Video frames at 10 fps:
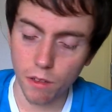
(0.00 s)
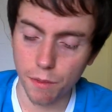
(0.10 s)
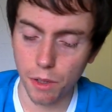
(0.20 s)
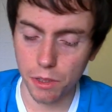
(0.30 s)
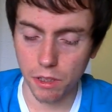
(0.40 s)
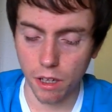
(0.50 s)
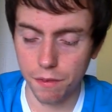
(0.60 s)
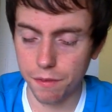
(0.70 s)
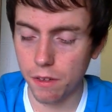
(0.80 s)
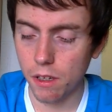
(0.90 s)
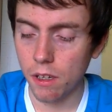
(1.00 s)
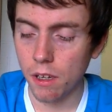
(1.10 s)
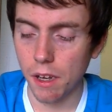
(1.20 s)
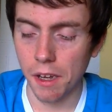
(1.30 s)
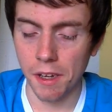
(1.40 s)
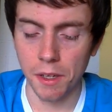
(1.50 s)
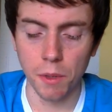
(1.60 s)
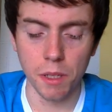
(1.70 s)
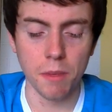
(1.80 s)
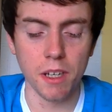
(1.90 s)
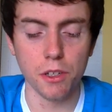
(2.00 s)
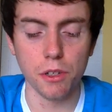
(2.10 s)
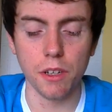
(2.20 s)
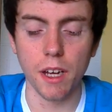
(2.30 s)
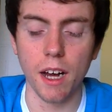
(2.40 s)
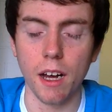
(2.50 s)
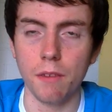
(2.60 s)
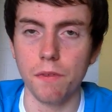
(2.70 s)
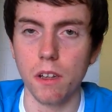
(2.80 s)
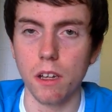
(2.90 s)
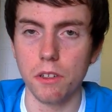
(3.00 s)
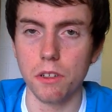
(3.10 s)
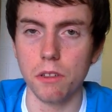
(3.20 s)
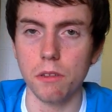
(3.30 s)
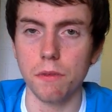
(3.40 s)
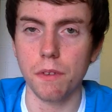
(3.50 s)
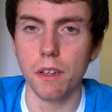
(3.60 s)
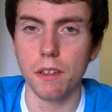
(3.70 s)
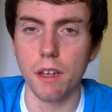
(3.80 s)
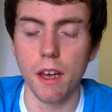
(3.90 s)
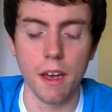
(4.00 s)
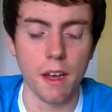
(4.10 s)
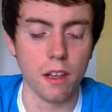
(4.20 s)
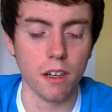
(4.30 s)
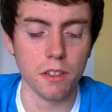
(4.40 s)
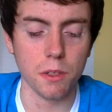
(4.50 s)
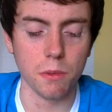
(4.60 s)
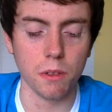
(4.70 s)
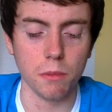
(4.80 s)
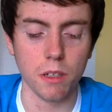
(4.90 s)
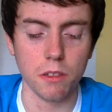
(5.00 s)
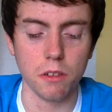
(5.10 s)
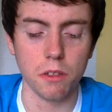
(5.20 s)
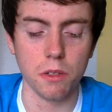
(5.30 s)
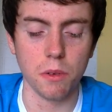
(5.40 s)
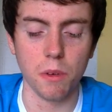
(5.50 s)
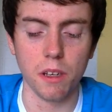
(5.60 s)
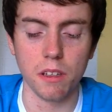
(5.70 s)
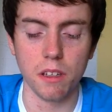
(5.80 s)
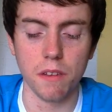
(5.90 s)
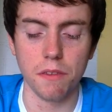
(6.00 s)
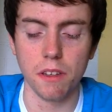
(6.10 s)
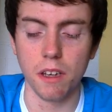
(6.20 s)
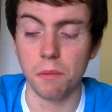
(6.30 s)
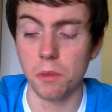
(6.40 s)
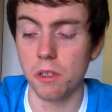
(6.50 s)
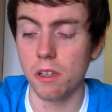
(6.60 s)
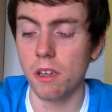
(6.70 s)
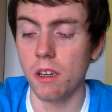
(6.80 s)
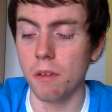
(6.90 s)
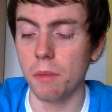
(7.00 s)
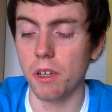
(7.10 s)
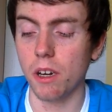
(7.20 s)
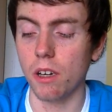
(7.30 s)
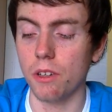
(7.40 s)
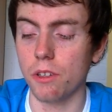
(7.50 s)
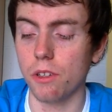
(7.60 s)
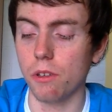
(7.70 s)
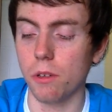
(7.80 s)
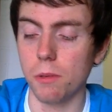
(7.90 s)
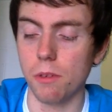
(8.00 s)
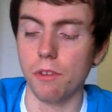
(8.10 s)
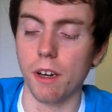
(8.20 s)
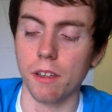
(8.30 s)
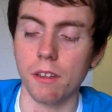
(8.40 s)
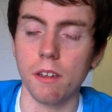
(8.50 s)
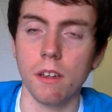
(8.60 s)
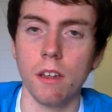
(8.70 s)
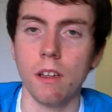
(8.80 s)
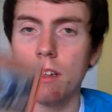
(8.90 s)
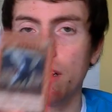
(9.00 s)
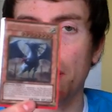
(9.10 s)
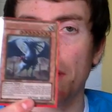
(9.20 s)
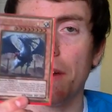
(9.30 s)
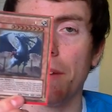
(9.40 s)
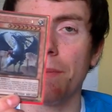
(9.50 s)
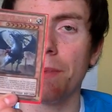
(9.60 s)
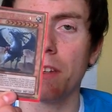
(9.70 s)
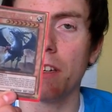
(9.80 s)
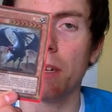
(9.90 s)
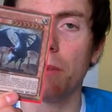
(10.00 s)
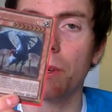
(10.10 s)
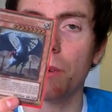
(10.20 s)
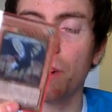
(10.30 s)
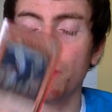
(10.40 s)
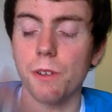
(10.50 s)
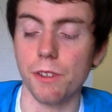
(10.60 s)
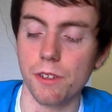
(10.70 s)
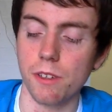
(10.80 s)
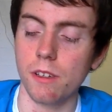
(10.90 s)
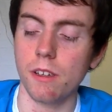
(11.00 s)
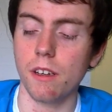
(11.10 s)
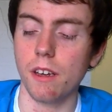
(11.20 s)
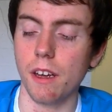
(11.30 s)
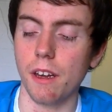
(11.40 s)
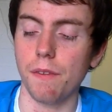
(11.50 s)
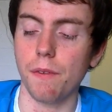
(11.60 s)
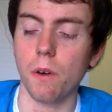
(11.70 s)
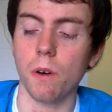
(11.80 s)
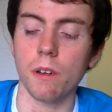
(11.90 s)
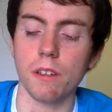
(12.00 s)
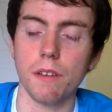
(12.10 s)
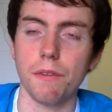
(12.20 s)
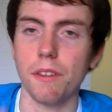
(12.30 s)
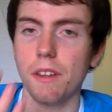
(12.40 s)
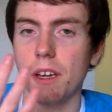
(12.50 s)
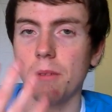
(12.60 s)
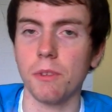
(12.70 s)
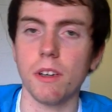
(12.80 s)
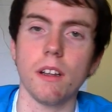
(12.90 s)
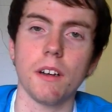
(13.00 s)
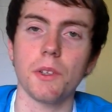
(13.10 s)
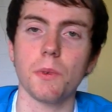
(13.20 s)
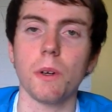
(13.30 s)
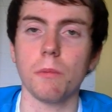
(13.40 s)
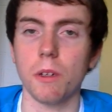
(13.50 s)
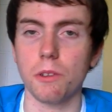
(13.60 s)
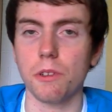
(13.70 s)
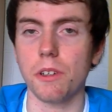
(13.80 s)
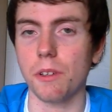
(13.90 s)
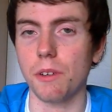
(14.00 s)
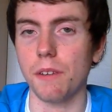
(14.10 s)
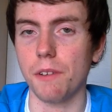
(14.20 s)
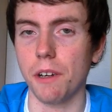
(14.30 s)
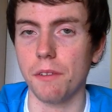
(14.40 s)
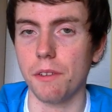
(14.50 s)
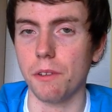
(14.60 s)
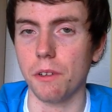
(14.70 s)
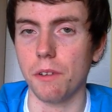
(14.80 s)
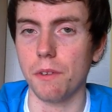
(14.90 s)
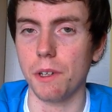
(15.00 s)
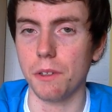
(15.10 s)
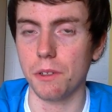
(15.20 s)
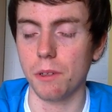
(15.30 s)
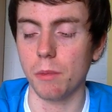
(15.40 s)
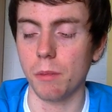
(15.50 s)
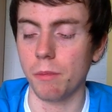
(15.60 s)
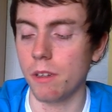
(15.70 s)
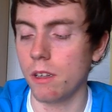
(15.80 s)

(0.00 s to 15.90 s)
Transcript: First off, you want to make sure you have lots of Lightsworn monsters with different names, because Judgment Dragon, he requires 4 different named Lightsworn monsters in your graveyard in order for you to summon